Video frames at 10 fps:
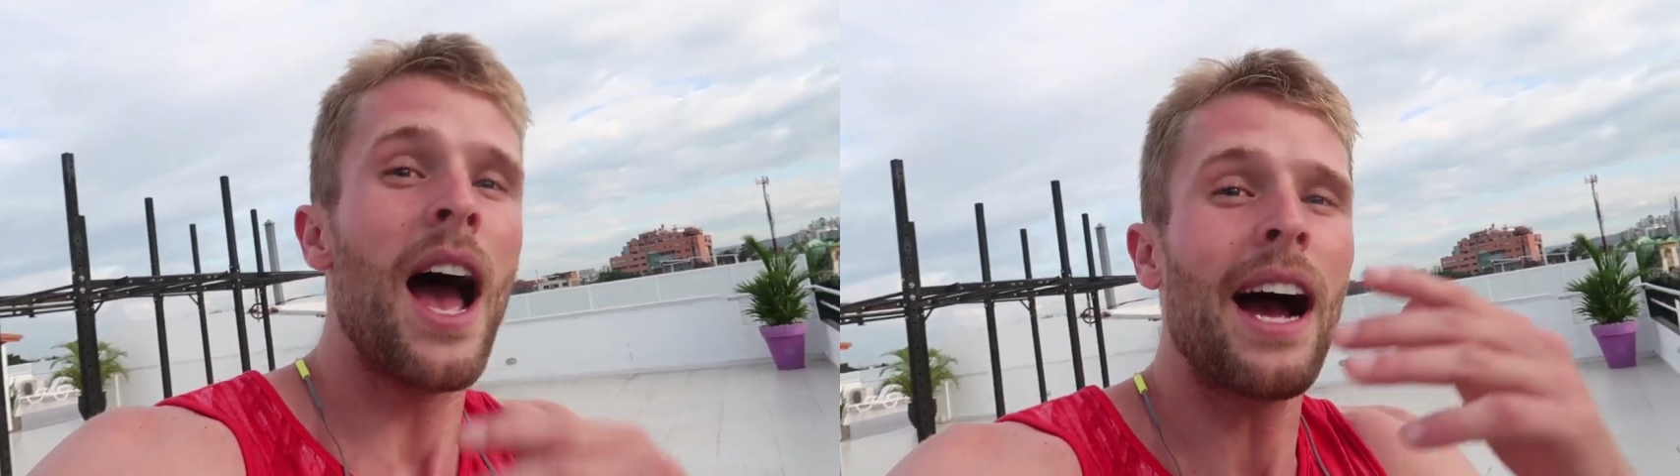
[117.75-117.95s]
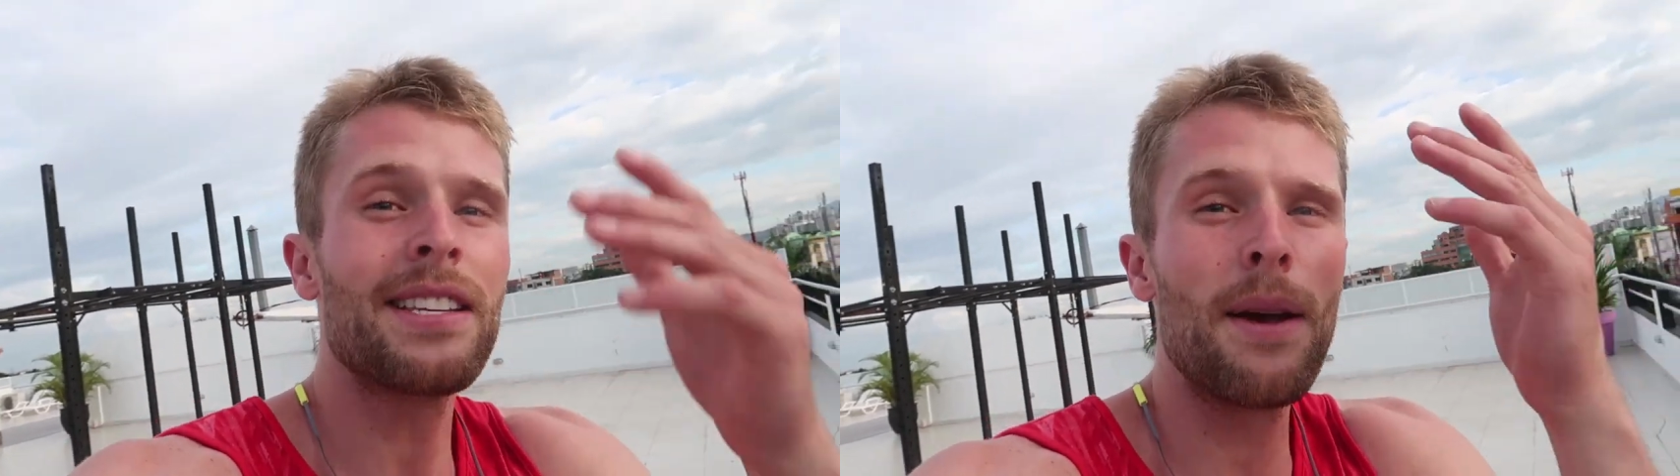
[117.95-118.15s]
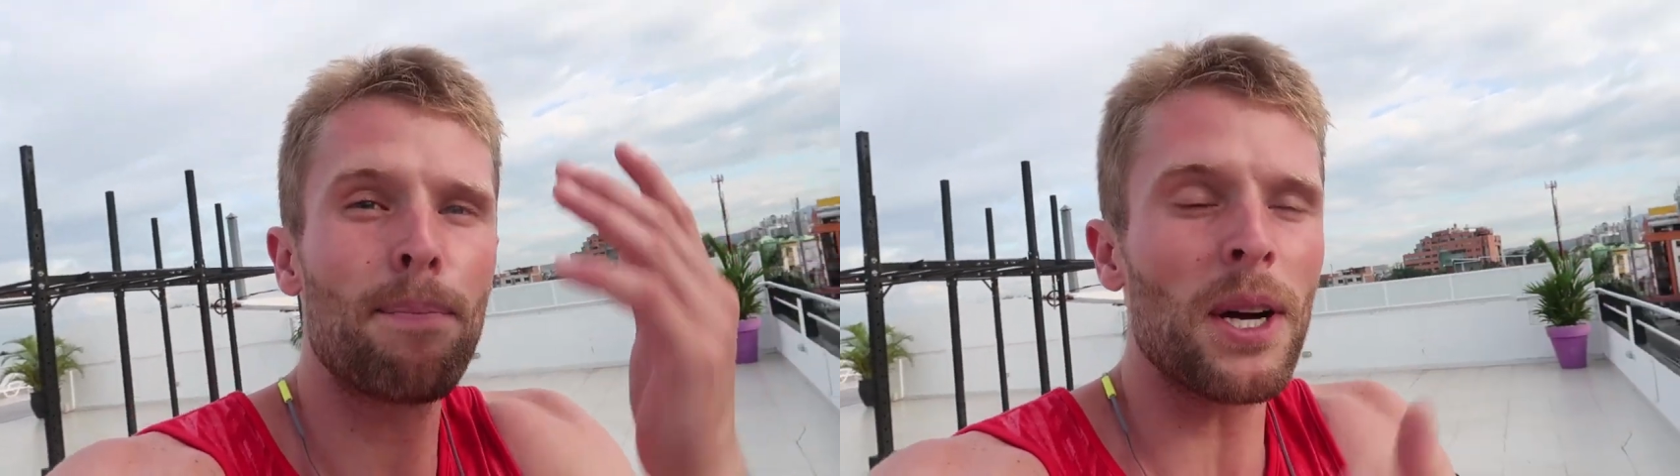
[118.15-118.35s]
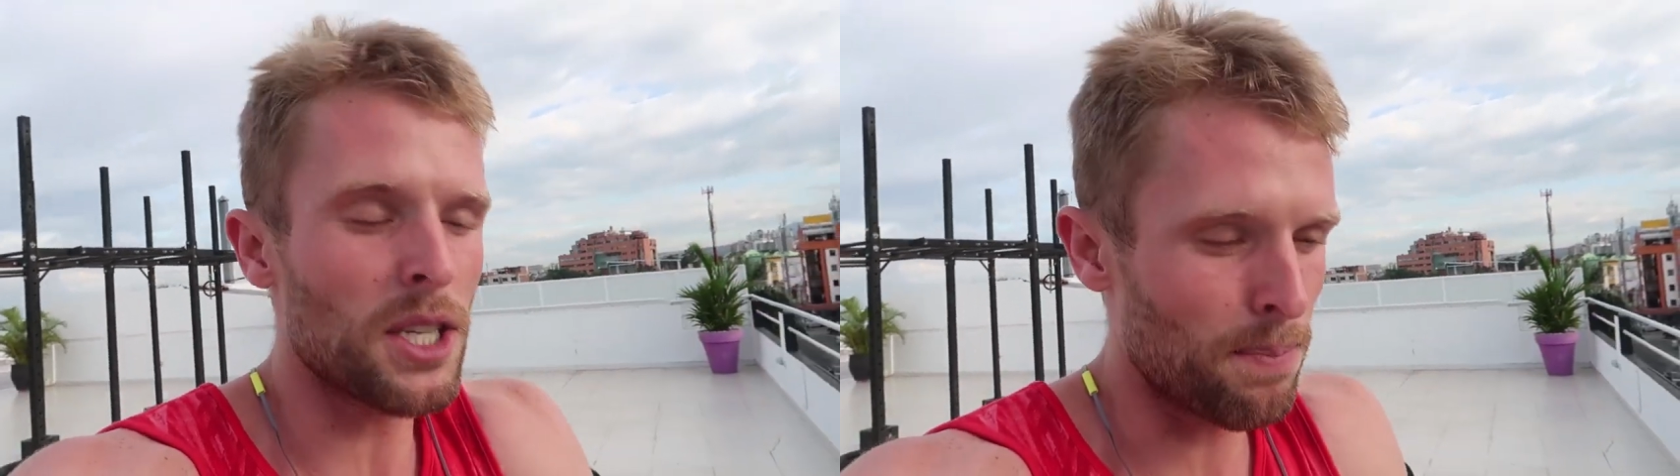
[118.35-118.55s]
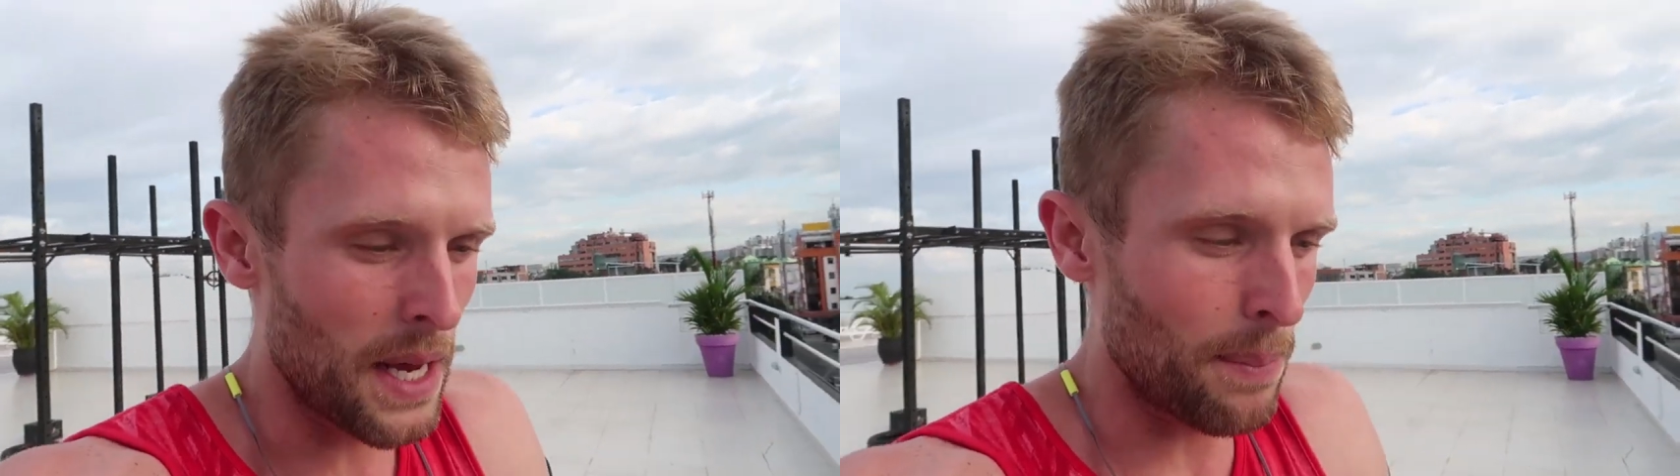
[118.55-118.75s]
I see a
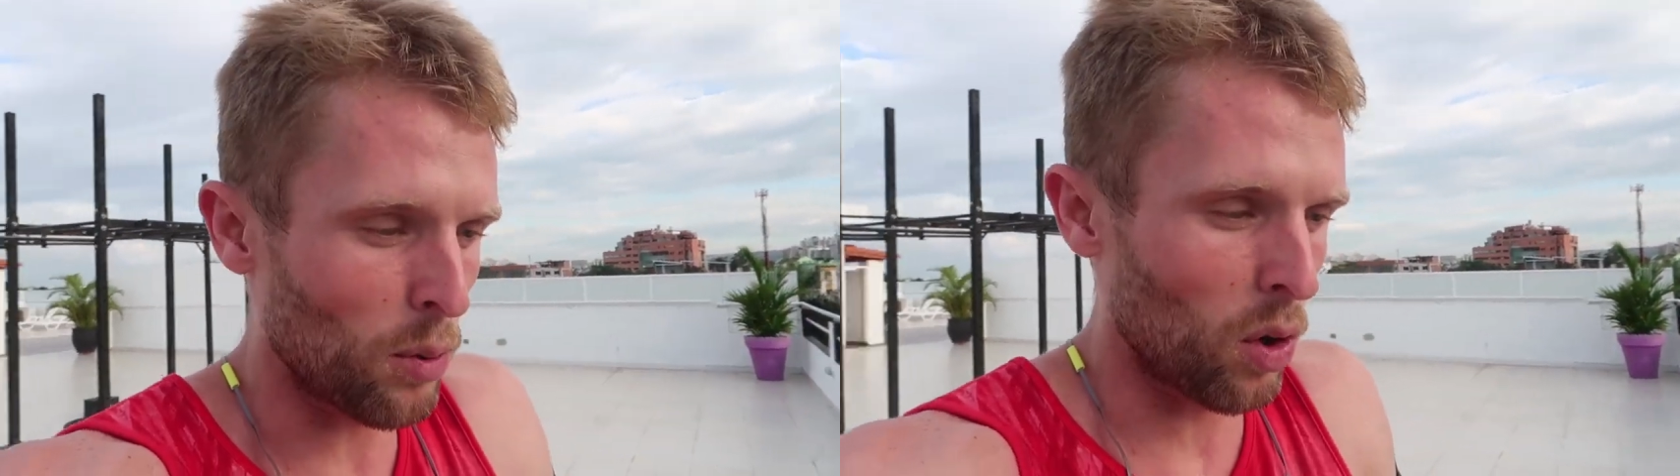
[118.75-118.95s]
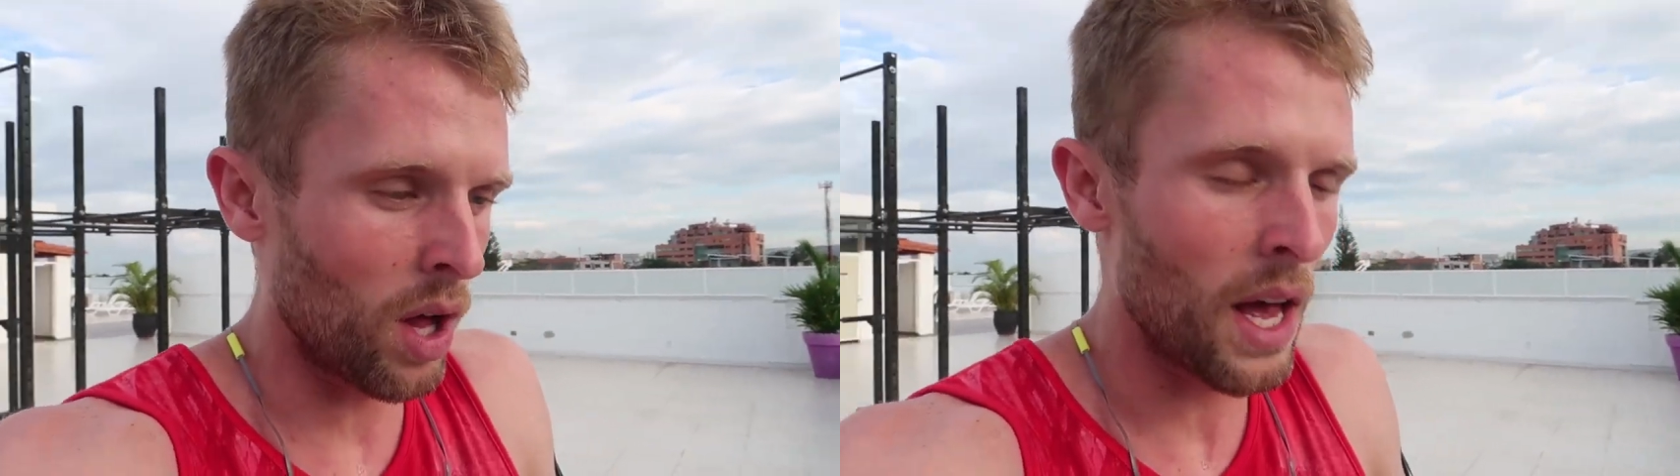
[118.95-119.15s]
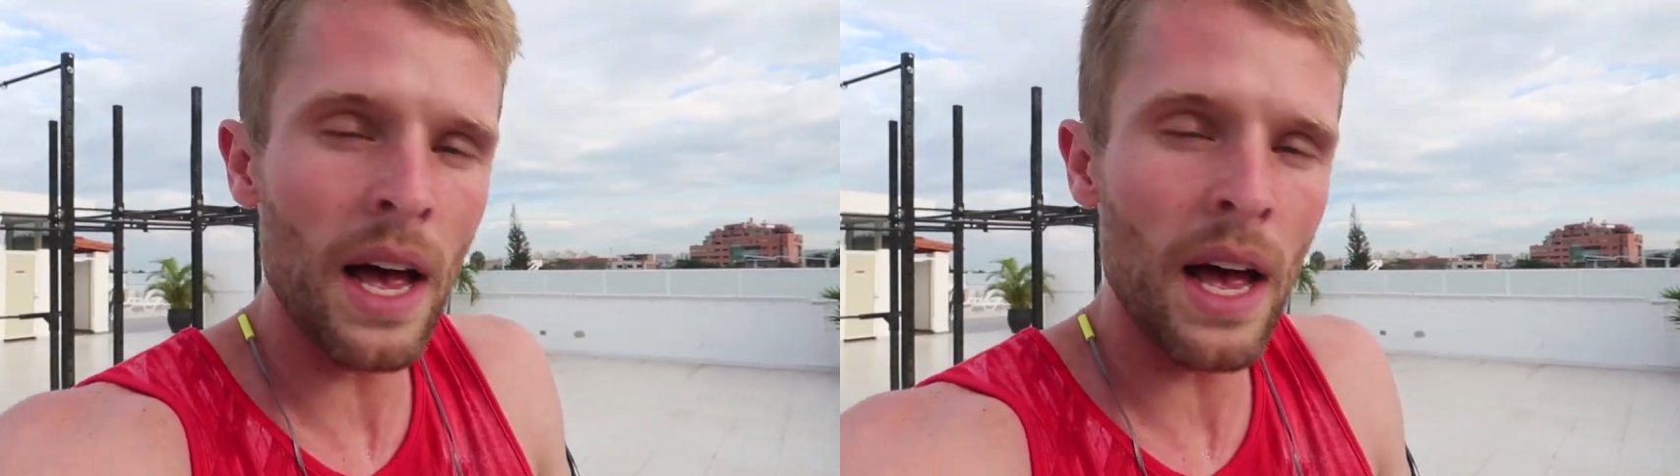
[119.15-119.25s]
bunch of people